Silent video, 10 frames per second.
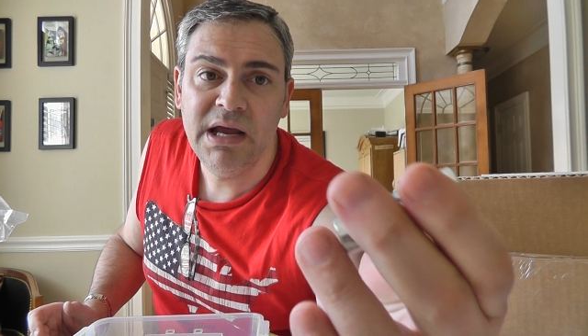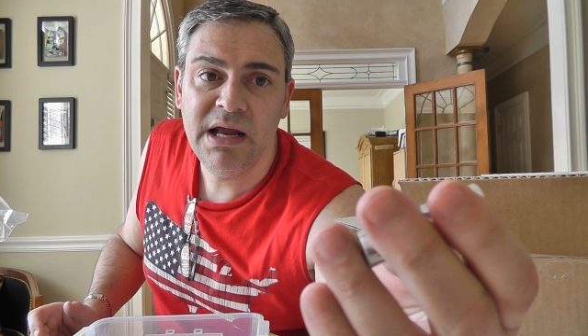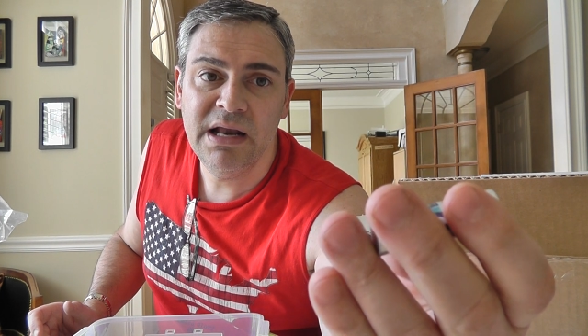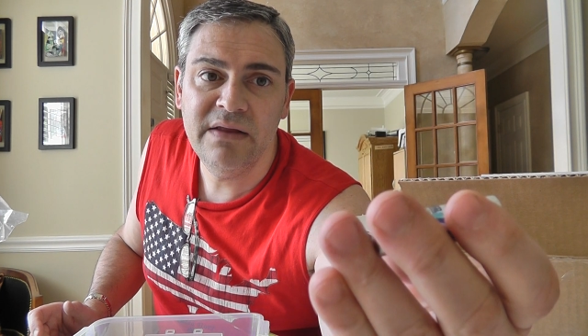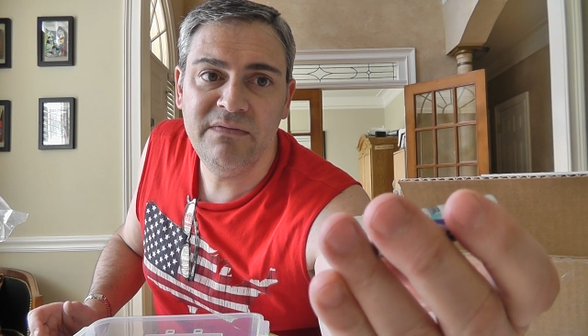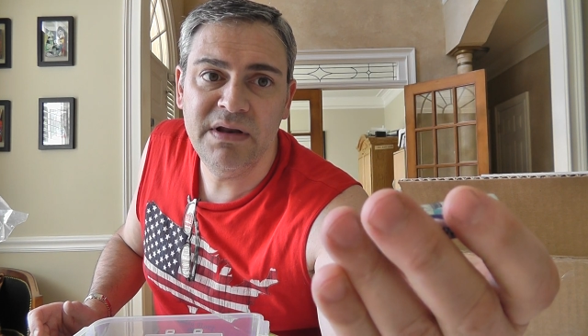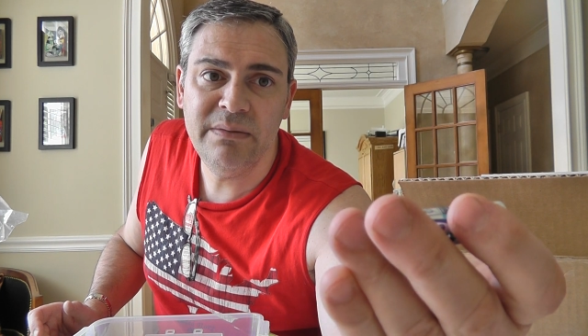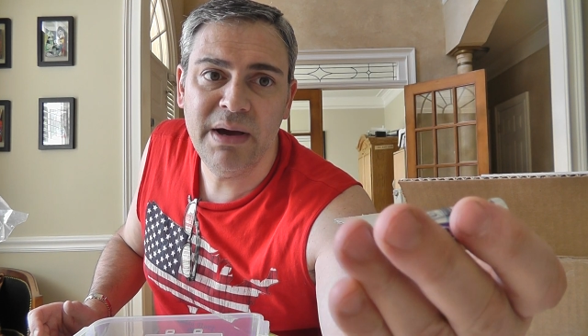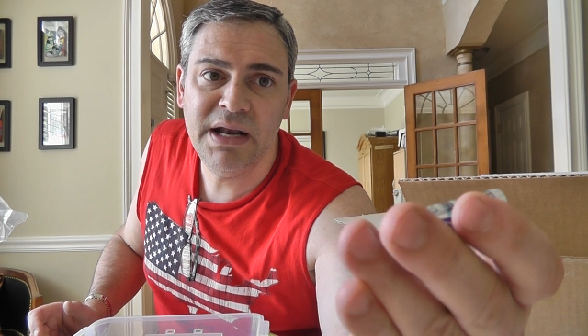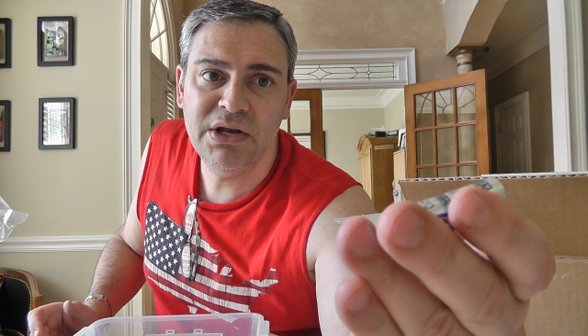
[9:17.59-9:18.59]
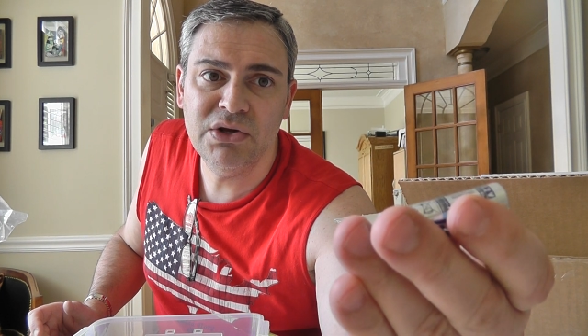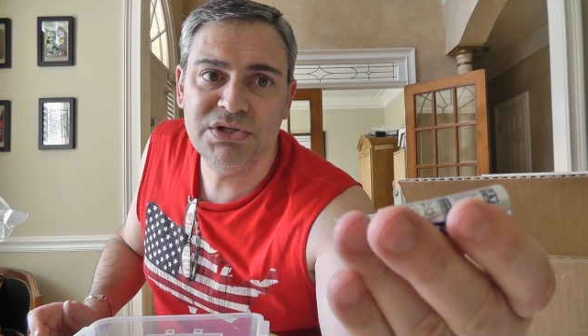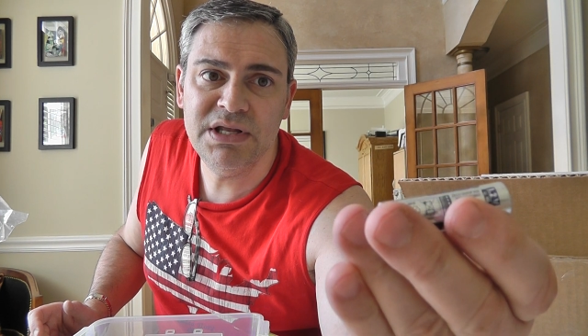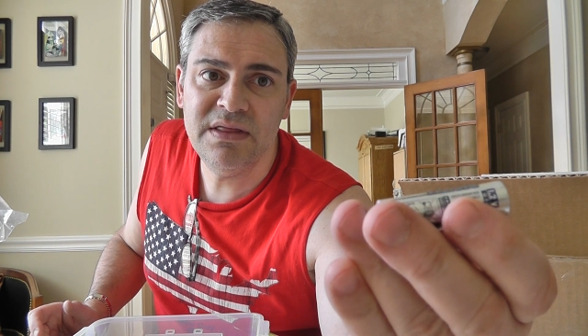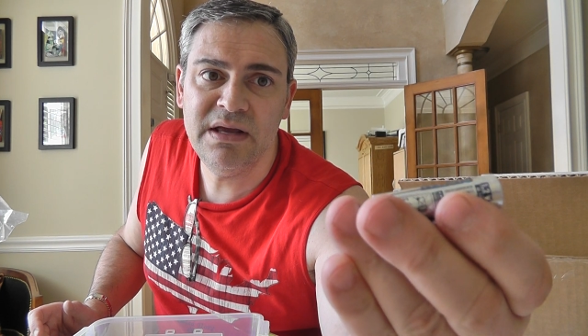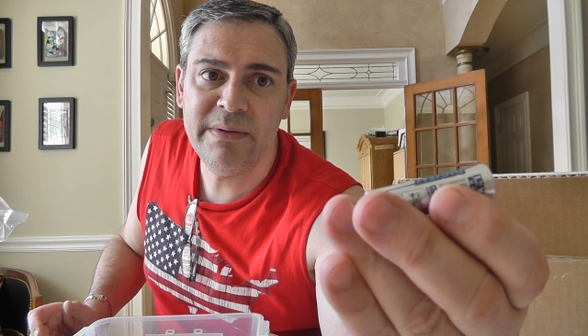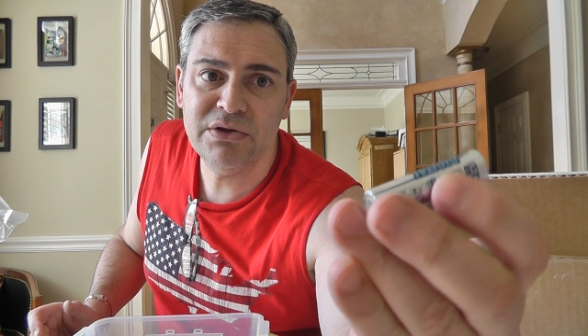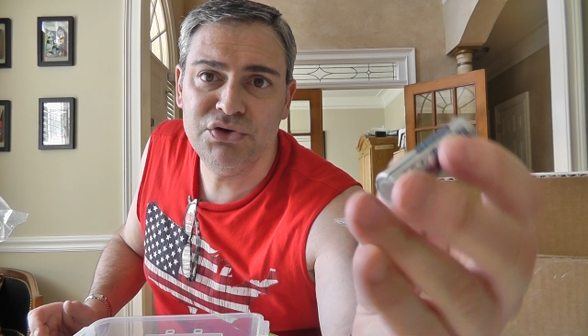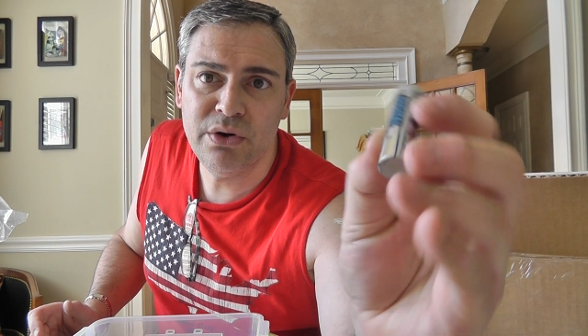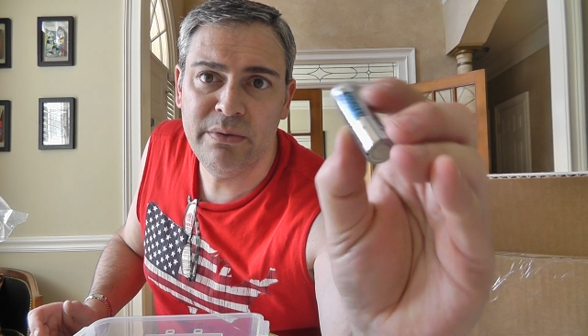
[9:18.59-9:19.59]
and if anybody knows anything
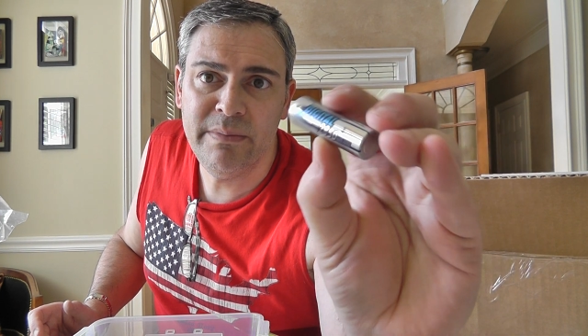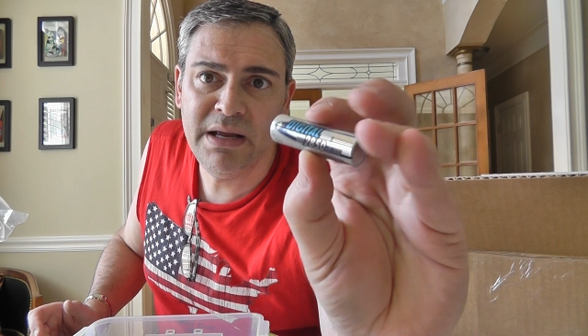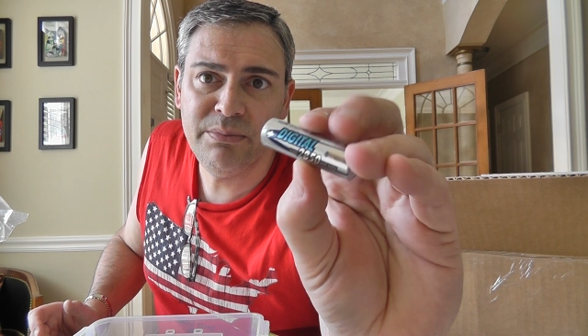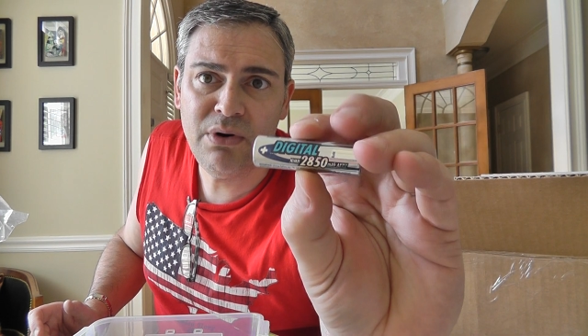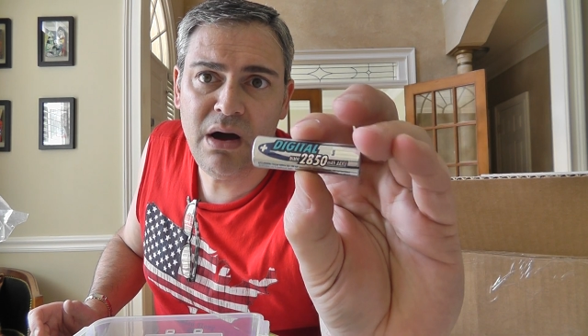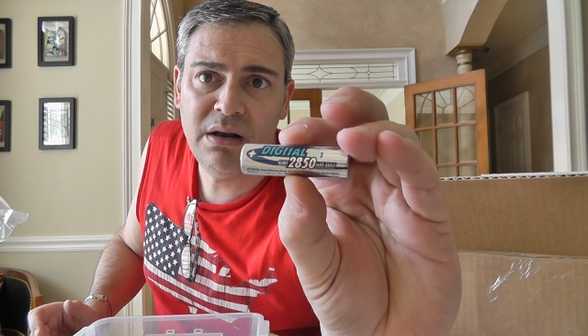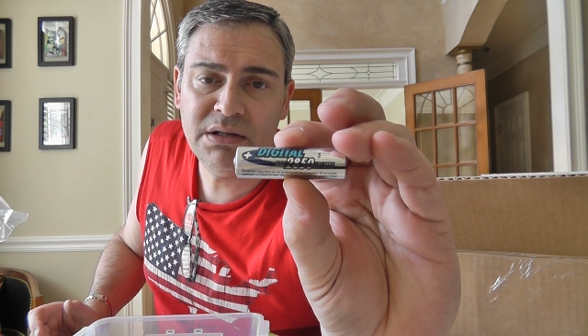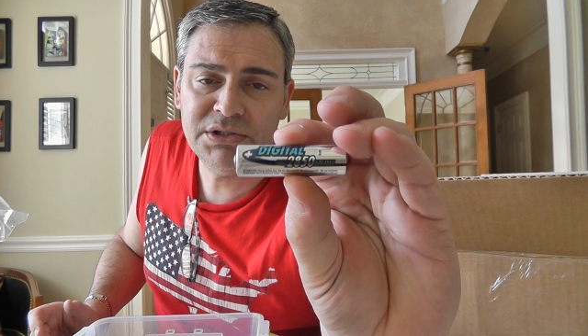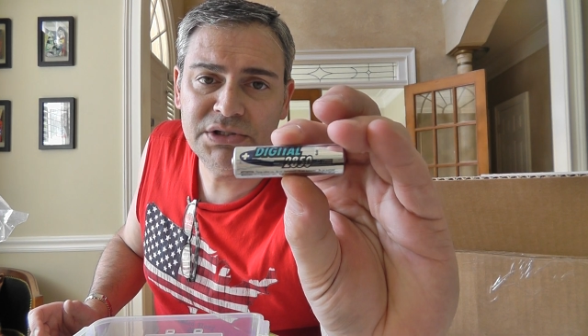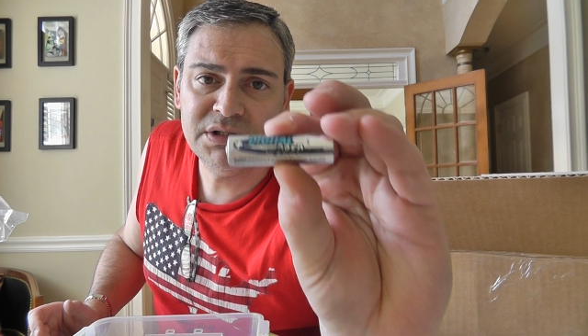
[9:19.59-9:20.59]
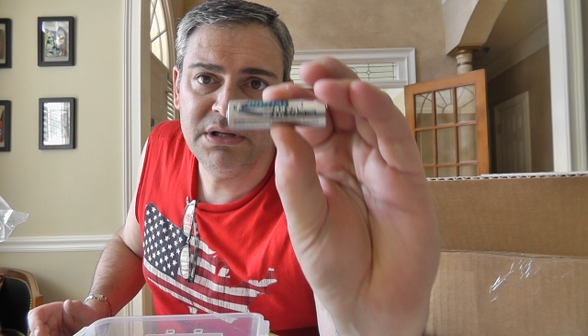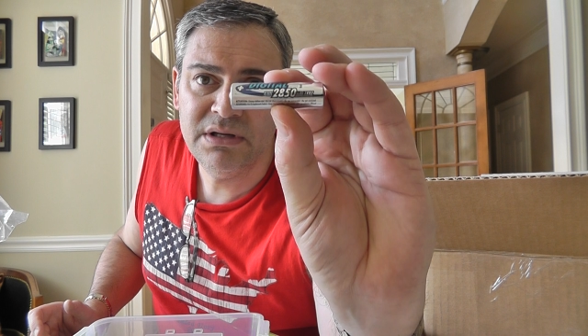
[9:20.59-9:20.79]
about German made products,